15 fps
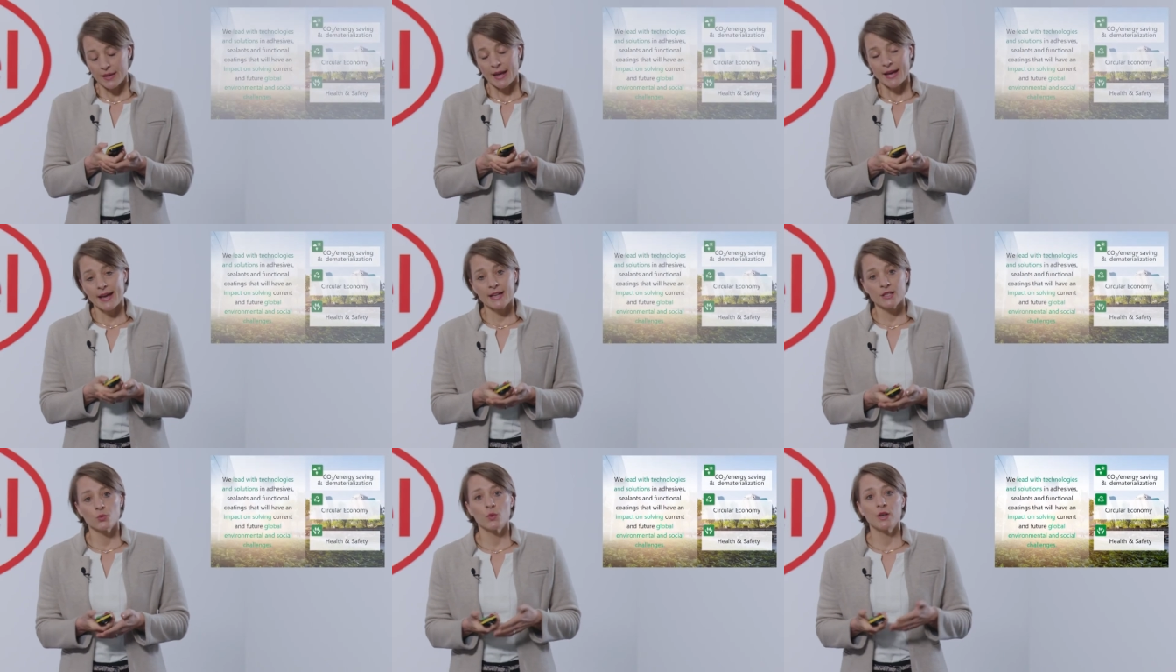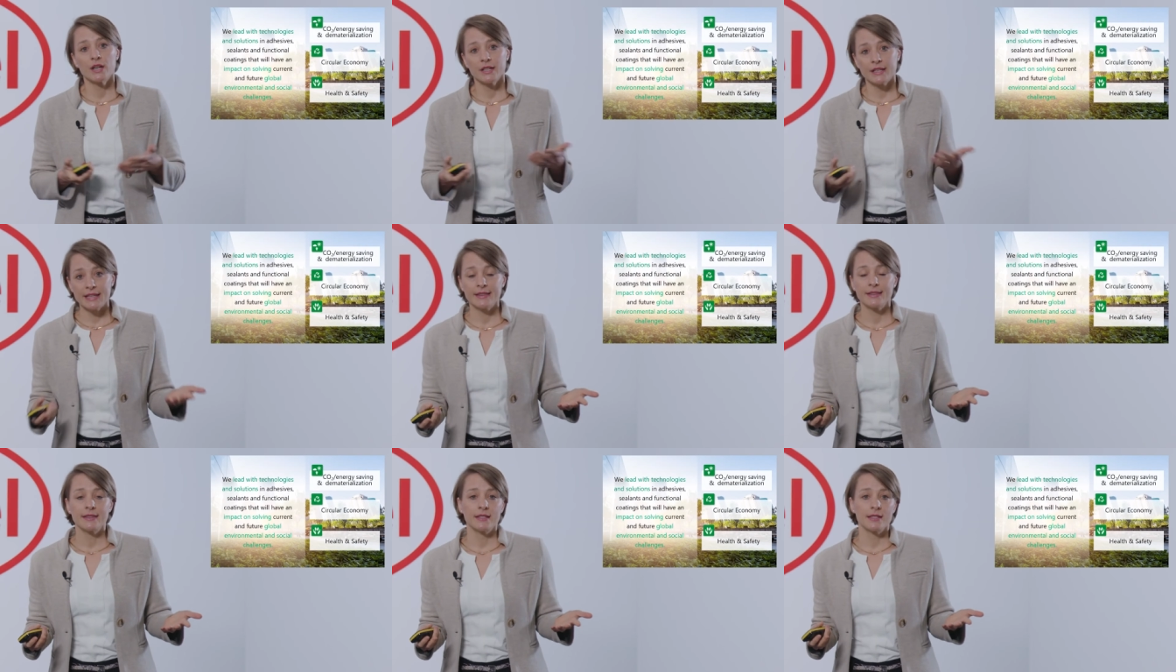as we are
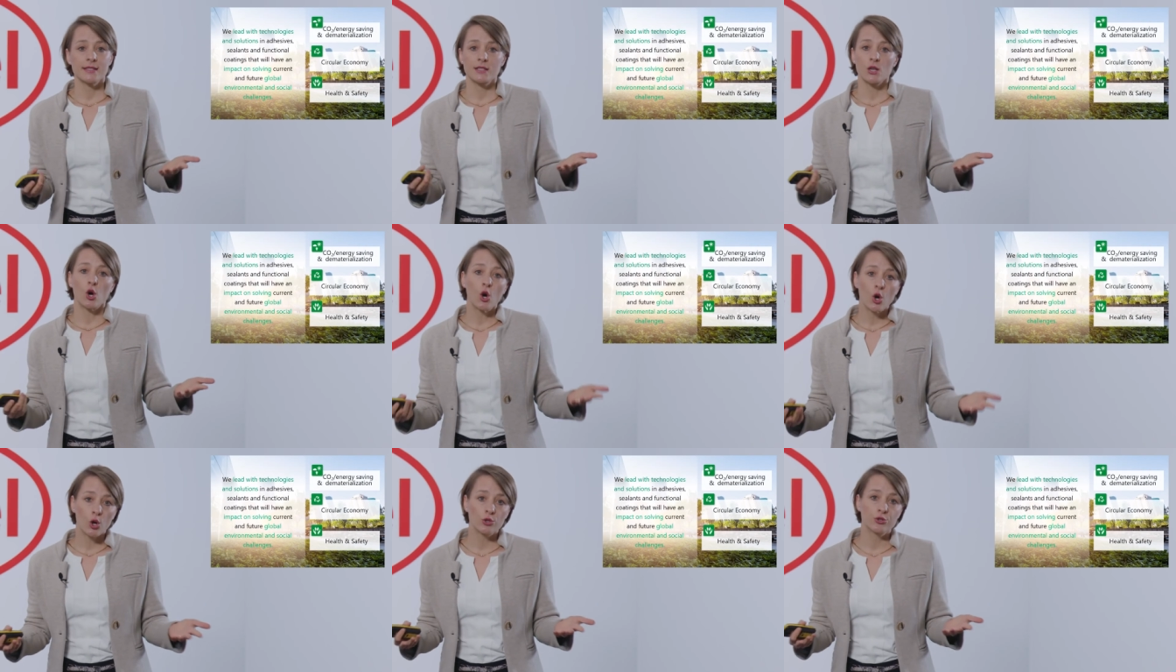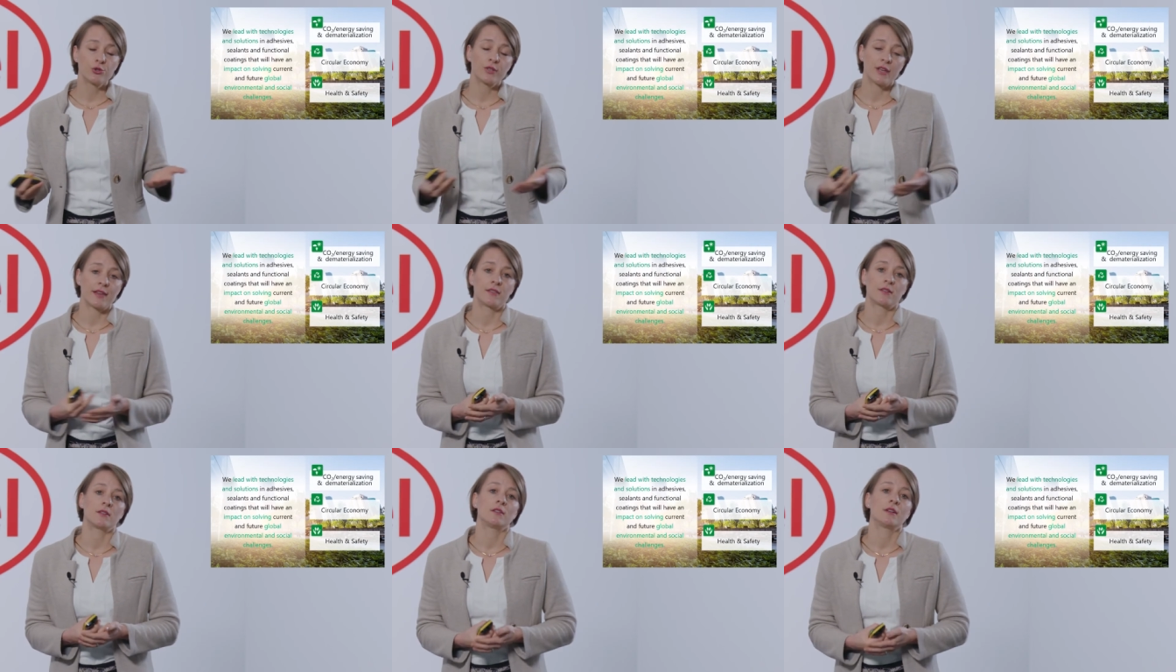in this all
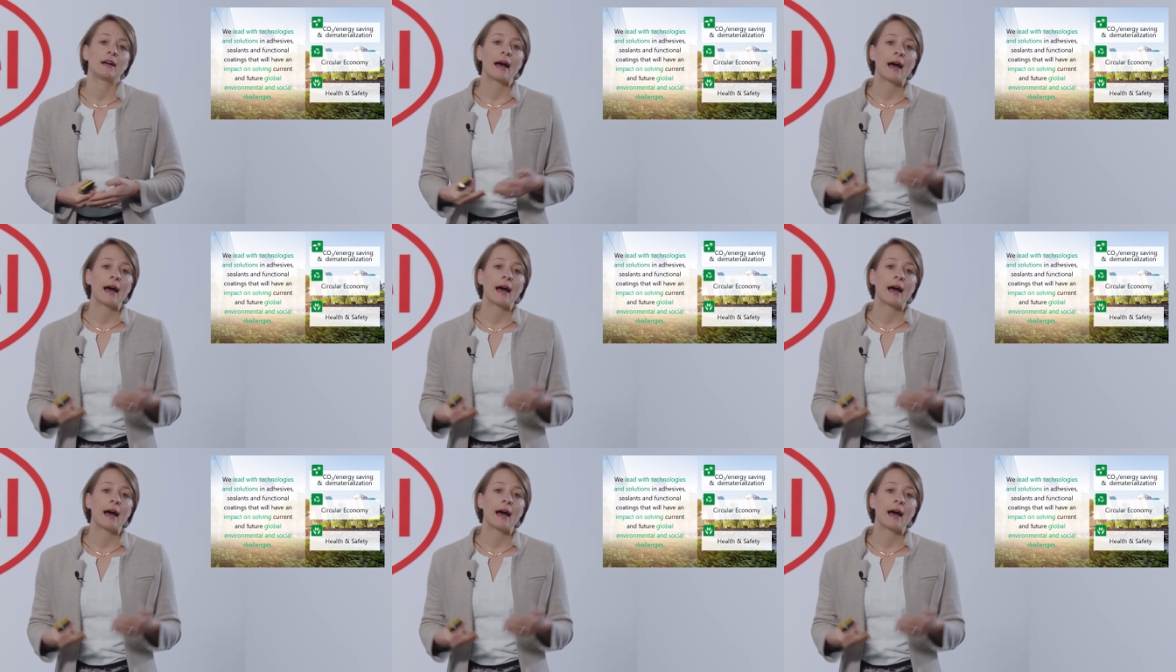together,